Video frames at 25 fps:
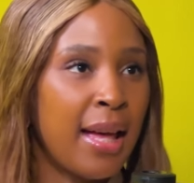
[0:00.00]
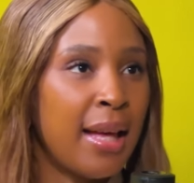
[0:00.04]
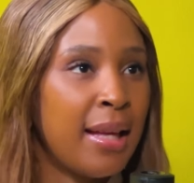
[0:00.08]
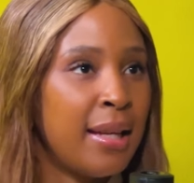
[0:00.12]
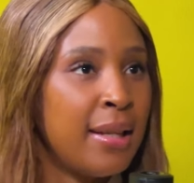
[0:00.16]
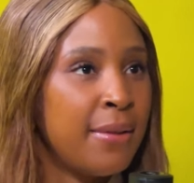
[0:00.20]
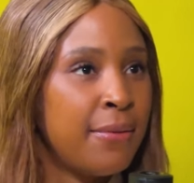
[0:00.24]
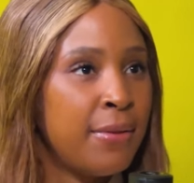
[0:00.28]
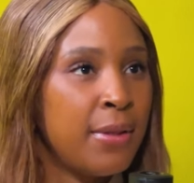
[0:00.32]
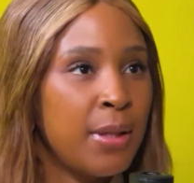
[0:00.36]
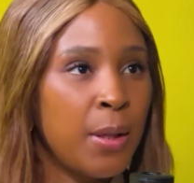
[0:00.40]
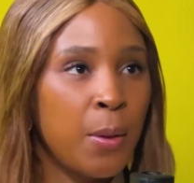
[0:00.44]

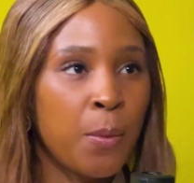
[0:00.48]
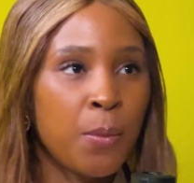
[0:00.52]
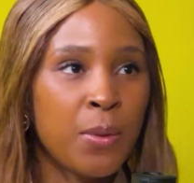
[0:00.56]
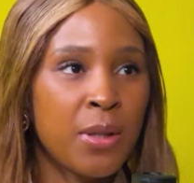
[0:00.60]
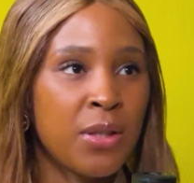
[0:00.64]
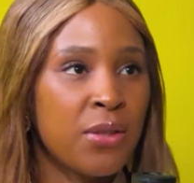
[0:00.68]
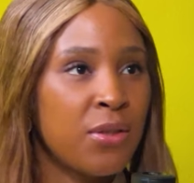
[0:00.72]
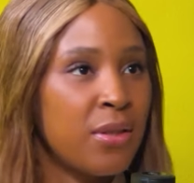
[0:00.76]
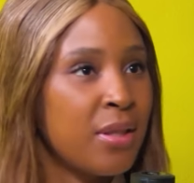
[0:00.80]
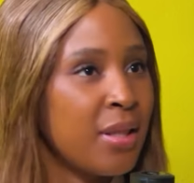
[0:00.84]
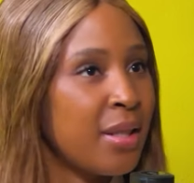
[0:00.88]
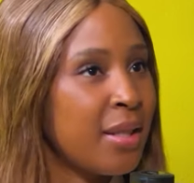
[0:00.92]
Everything
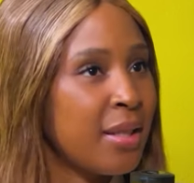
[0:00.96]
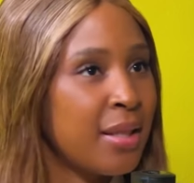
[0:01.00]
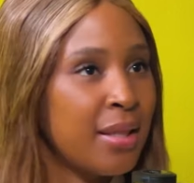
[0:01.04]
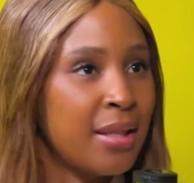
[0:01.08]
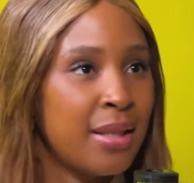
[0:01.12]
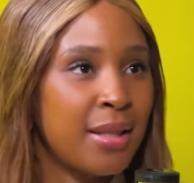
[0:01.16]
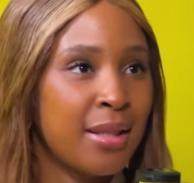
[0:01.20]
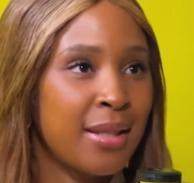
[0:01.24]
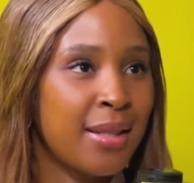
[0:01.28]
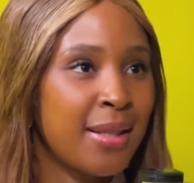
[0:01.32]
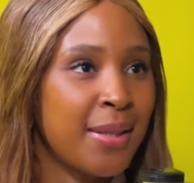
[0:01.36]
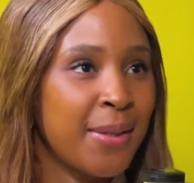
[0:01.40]
was
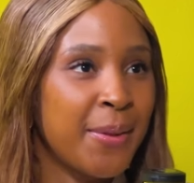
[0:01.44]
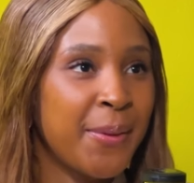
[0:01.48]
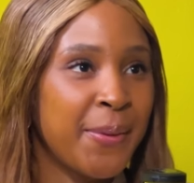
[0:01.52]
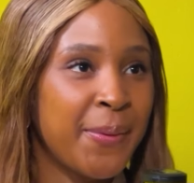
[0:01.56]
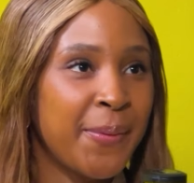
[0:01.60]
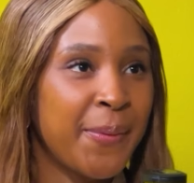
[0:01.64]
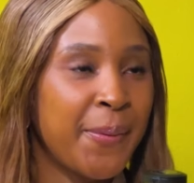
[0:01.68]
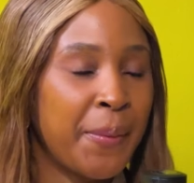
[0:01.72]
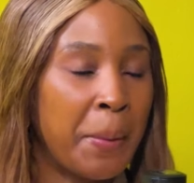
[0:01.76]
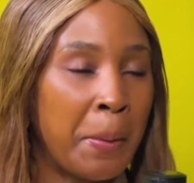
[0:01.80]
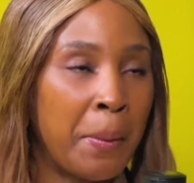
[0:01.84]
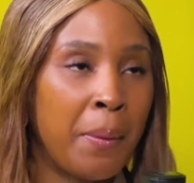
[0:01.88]
just
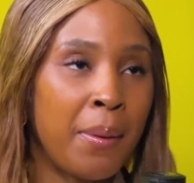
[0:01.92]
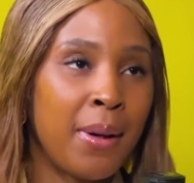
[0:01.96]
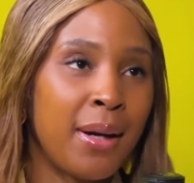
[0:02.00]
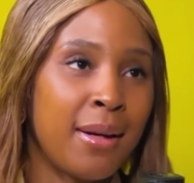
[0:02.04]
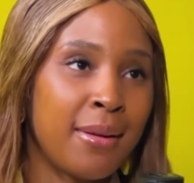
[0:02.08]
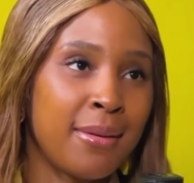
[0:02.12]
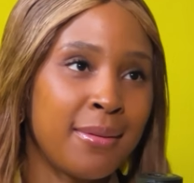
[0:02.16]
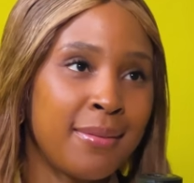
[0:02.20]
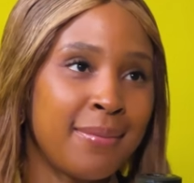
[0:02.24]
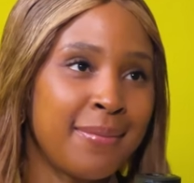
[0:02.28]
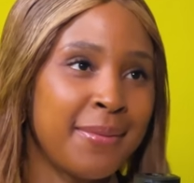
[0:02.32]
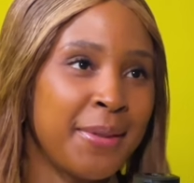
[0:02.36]

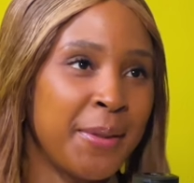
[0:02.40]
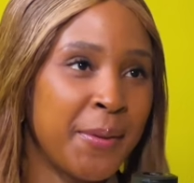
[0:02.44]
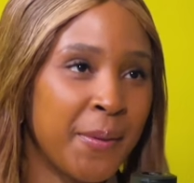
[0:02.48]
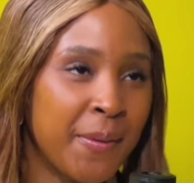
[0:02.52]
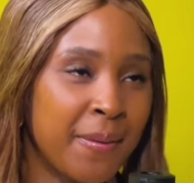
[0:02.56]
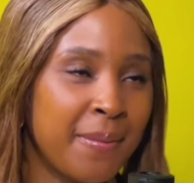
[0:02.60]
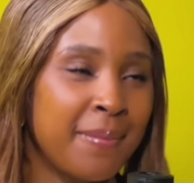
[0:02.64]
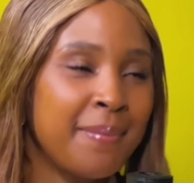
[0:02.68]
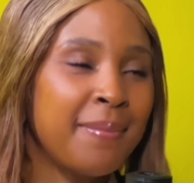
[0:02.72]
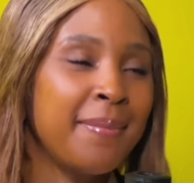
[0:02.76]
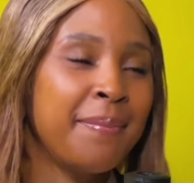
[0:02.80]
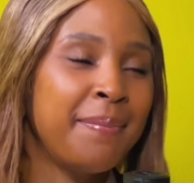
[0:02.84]
wow, you
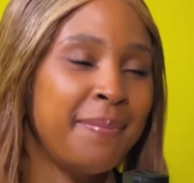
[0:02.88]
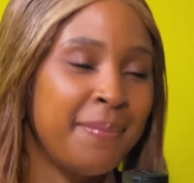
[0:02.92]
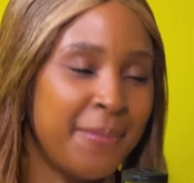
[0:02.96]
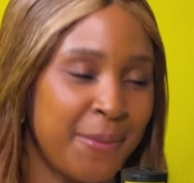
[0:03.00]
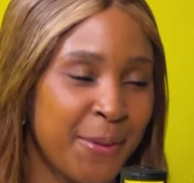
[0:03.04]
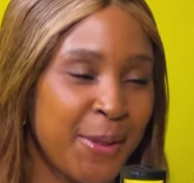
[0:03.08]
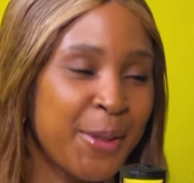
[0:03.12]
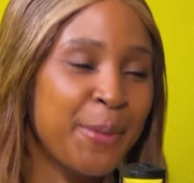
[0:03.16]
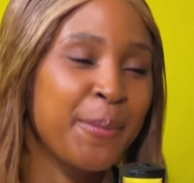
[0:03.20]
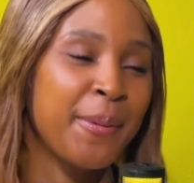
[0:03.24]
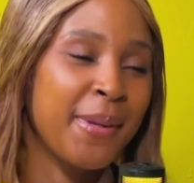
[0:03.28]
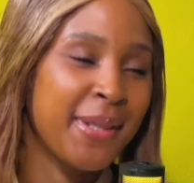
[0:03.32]
know,
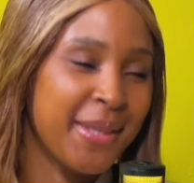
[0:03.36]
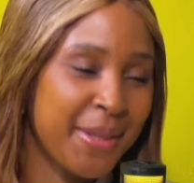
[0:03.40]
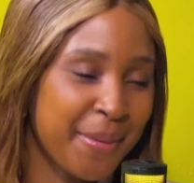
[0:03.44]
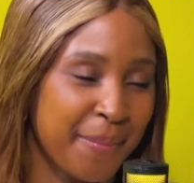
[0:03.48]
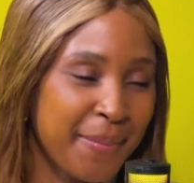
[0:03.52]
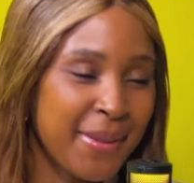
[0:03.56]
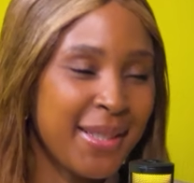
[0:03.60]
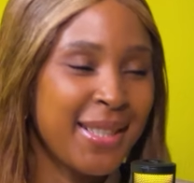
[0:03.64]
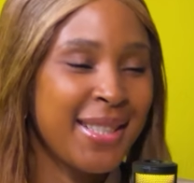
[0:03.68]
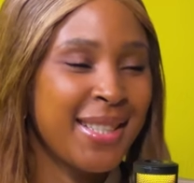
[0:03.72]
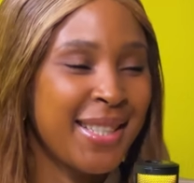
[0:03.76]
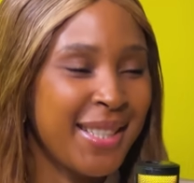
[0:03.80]

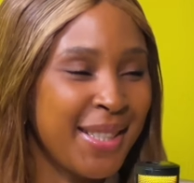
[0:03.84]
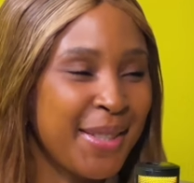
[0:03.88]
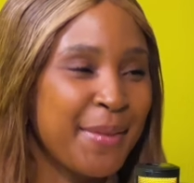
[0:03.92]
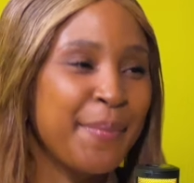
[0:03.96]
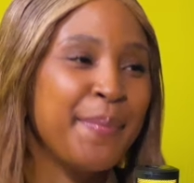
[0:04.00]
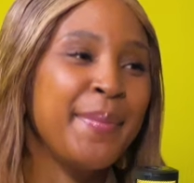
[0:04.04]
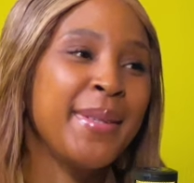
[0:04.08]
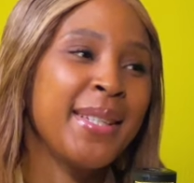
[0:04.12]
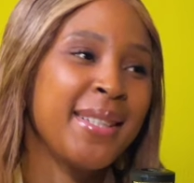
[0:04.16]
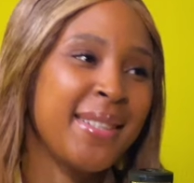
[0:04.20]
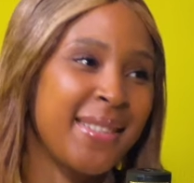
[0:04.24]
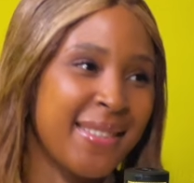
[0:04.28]
responsibilities,
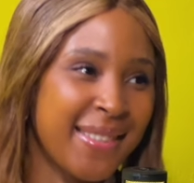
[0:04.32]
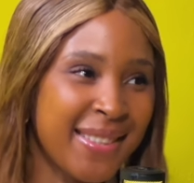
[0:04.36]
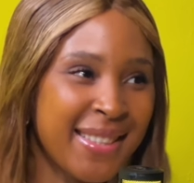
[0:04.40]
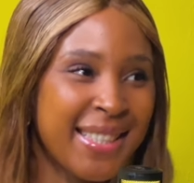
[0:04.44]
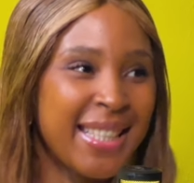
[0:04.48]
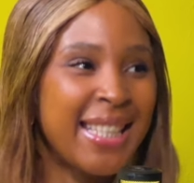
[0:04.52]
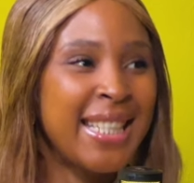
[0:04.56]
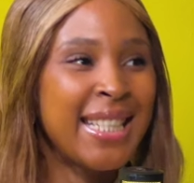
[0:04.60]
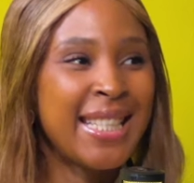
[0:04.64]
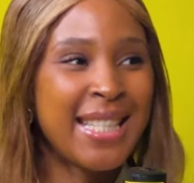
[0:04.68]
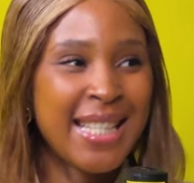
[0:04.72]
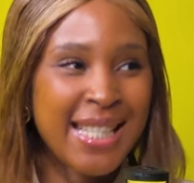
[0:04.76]
bills,
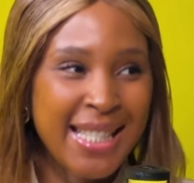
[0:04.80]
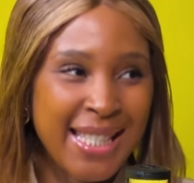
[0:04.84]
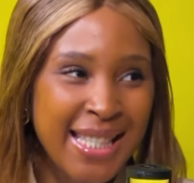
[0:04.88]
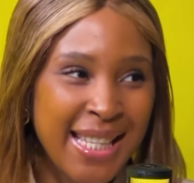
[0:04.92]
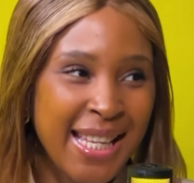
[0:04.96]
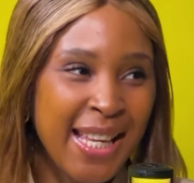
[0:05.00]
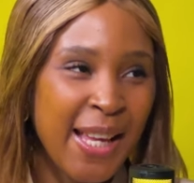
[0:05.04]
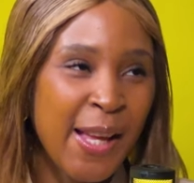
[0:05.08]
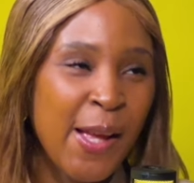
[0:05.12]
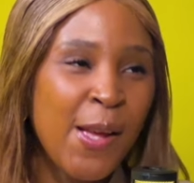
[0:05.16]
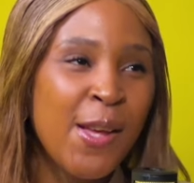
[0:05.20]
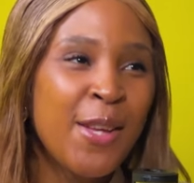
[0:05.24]
etc.
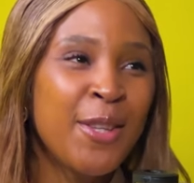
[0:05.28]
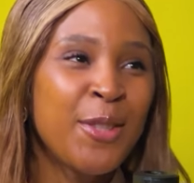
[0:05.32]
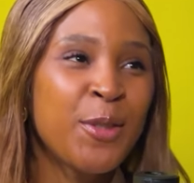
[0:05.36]
Mm.